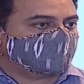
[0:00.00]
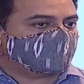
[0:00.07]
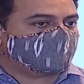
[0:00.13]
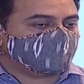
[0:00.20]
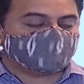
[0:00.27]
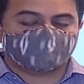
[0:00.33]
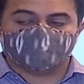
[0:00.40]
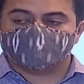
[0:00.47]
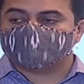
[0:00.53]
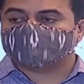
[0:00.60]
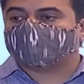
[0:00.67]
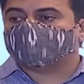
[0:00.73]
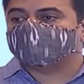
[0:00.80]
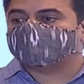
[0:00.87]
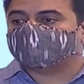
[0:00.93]
we do
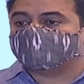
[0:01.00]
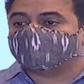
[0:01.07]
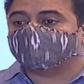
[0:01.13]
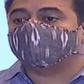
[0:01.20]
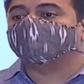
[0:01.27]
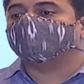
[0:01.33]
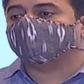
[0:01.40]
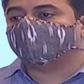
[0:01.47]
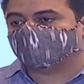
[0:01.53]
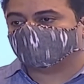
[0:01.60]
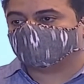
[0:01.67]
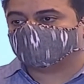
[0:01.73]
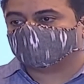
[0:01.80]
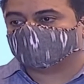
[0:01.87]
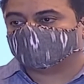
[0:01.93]
promise and deliver
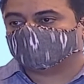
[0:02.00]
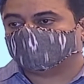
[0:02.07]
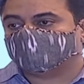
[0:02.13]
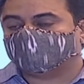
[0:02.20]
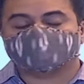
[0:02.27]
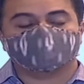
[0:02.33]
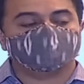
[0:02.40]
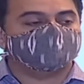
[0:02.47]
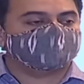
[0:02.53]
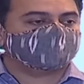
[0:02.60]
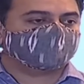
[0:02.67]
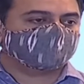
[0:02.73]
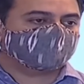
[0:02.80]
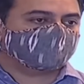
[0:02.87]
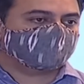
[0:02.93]
a truly
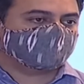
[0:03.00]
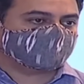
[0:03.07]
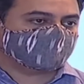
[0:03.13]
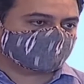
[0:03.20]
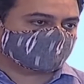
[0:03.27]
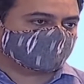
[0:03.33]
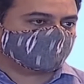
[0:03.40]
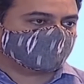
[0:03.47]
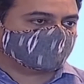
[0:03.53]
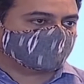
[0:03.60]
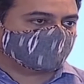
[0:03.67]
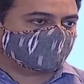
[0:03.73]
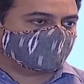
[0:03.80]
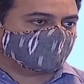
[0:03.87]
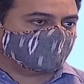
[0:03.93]
single window system.
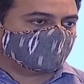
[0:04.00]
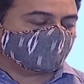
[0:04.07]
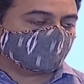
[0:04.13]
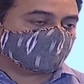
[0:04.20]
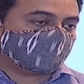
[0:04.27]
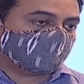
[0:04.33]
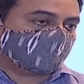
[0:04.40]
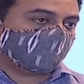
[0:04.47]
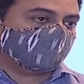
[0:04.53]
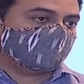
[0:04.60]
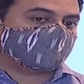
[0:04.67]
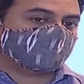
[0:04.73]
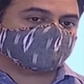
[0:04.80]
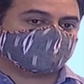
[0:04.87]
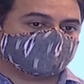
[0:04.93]
What we
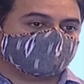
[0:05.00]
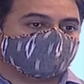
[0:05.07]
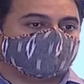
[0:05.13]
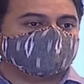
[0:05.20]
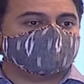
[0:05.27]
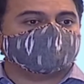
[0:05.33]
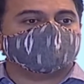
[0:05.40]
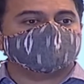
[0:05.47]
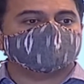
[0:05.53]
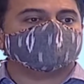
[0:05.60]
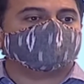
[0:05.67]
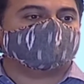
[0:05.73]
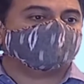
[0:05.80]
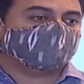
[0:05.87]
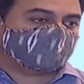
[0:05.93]
promise is, if you have a piece
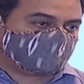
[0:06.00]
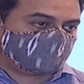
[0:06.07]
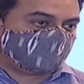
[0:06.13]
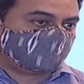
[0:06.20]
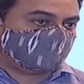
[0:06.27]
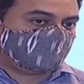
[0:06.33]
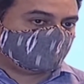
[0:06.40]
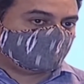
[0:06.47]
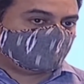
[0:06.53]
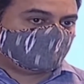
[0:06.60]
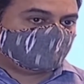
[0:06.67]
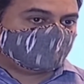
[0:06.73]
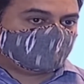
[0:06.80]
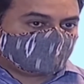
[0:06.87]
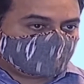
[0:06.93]
of land
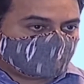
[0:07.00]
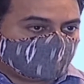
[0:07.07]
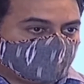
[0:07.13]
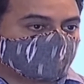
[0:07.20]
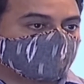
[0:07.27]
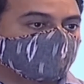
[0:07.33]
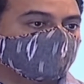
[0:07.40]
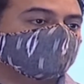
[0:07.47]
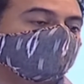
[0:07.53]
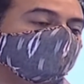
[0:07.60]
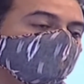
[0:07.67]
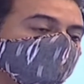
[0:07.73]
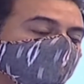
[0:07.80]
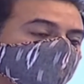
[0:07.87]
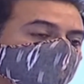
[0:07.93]
approved
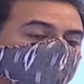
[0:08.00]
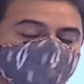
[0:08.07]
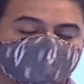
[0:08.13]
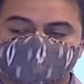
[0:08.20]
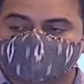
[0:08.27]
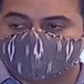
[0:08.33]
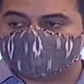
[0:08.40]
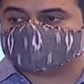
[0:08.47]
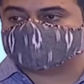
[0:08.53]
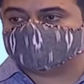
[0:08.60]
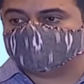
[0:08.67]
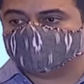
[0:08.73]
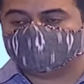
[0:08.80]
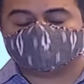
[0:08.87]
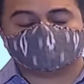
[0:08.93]
by
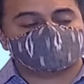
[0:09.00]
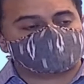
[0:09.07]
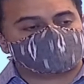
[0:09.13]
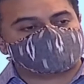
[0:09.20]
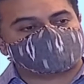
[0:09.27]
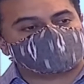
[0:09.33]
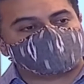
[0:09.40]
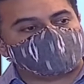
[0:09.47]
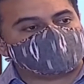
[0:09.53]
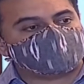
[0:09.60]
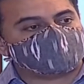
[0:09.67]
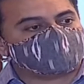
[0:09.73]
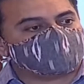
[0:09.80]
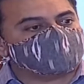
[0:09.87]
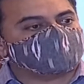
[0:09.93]
legislation, you can
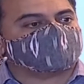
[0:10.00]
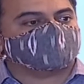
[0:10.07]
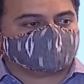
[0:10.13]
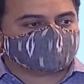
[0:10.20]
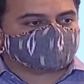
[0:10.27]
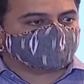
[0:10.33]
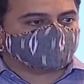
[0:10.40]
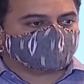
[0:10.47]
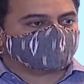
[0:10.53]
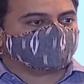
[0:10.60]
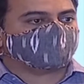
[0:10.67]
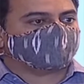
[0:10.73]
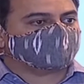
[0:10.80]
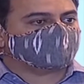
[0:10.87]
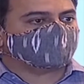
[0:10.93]
start construction of
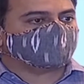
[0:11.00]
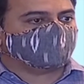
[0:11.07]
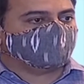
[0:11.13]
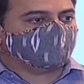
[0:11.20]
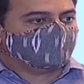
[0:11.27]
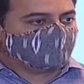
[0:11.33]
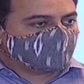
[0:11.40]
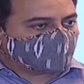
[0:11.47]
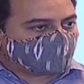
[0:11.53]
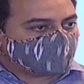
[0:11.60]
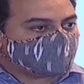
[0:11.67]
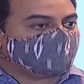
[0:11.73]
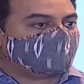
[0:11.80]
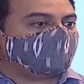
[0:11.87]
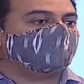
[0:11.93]
your factory
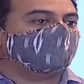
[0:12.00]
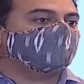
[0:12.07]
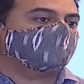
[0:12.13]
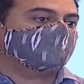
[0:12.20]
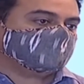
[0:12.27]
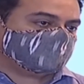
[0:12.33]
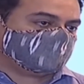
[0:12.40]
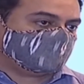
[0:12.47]
on day one